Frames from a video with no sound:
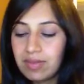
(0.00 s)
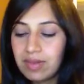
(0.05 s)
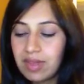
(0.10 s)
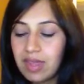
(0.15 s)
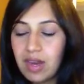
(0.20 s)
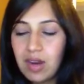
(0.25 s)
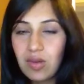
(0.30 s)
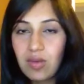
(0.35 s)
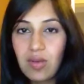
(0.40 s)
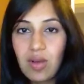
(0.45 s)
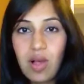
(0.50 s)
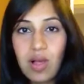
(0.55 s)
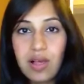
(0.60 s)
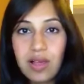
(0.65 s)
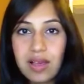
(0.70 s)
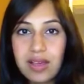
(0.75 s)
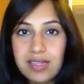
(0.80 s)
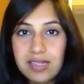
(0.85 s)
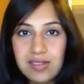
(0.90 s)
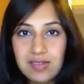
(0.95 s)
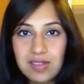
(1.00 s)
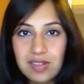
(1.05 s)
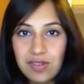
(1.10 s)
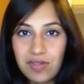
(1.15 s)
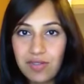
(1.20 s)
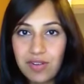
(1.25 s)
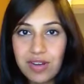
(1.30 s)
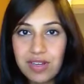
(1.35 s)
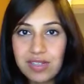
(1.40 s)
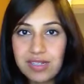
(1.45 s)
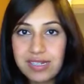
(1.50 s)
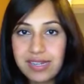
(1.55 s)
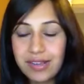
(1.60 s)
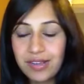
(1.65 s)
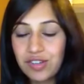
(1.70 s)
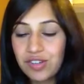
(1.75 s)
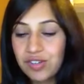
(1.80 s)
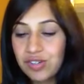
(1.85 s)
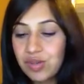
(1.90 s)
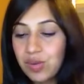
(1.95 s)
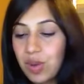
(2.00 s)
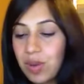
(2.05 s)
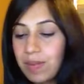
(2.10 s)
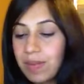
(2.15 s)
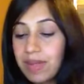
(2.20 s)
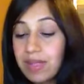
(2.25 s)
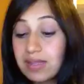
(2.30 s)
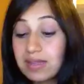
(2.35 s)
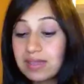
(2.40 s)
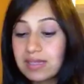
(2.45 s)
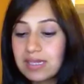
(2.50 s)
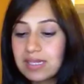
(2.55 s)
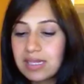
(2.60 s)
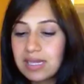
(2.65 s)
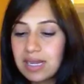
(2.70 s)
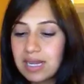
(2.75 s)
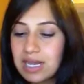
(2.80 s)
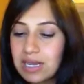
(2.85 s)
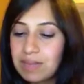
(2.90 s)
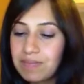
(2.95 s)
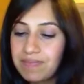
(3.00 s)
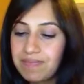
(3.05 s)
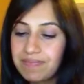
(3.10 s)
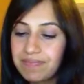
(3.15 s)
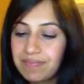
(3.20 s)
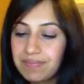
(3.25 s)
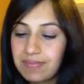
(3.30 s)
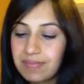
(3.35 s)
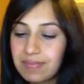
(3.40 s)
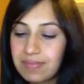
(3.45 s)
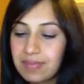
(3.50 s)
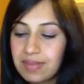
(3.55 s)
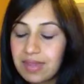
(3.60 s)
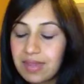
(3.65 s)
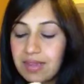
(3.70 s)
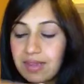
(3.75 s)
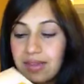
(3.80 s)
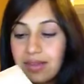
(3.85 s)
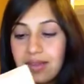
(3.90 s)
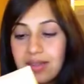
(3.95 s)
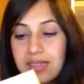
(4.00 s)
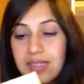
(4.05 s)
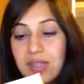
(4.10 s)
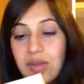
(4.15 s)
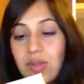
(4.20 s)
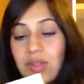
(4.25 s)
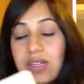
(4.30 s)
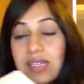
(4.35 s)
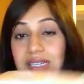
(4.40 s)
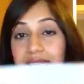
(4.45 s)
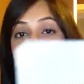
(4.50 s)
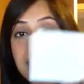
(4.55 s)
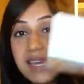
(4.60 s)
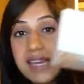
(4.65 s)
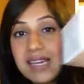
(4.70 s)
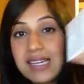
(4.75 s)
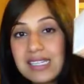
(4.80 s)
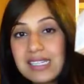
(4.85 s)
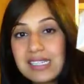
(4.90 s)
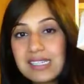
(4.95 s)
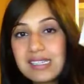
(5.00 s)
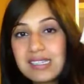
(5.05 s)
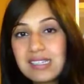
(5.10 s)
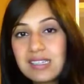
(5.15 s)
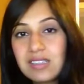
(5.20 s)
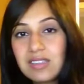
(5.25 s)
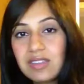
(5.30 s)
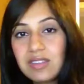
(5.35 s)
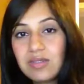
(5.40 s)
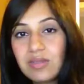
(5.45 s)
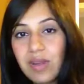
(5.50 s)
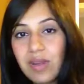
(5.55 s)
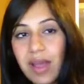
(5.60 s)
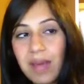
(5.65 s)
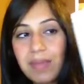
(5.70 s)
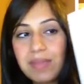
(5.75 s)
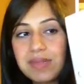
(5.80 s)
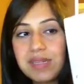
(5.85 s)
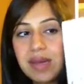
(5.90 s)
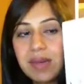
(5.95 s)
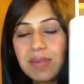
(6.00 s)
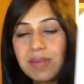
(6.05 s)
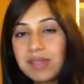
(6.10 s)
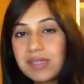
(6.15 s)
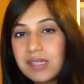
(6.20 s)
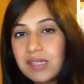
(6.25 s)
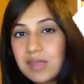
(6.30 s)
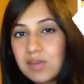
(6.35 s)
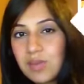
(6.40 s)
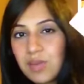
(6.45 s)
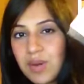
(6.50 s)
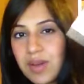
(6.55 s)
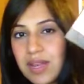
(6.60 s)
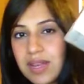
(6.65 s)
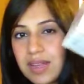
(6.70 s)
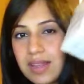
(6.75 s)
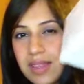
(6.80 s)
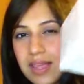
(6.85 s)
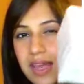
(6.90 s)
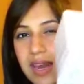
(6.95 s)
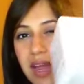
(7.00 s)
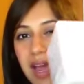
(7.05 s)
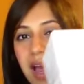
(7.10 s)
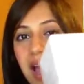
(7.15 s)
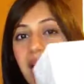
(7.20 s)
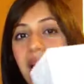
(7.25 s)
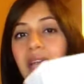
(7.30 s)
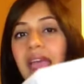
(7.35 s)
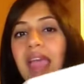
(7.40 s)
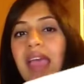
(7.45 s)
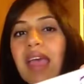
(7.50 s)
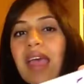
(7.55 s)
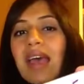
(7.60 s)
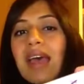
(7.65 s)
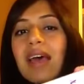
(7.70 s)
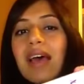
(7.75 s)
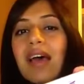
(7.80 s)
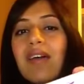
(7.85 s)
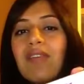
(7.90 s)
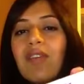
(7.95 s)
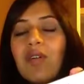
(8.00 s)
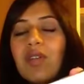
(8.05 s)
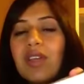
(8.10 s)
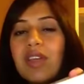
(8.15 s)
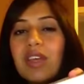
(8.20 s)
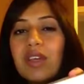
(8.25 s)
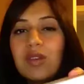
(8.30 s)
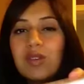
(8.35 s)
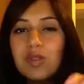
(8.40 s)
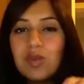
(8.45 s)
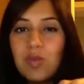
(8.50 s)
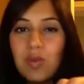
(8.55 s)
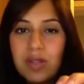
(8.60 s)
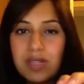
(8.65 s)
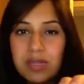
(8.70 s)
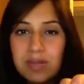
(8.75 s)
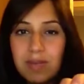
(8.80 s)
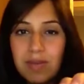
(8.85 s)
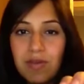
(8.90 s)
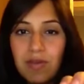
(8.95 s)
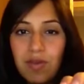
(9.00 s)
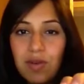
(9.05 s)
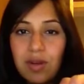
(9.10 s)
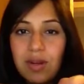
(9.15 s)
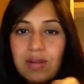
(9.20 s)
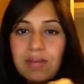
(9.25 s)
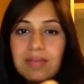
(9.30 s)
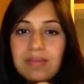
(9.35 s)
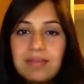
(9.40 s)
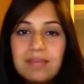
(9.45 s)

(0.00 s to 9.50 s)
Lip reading: you know, all kinds of different tinctures, ointments. So the tea is still wrapped up. This is one that I have only used once before.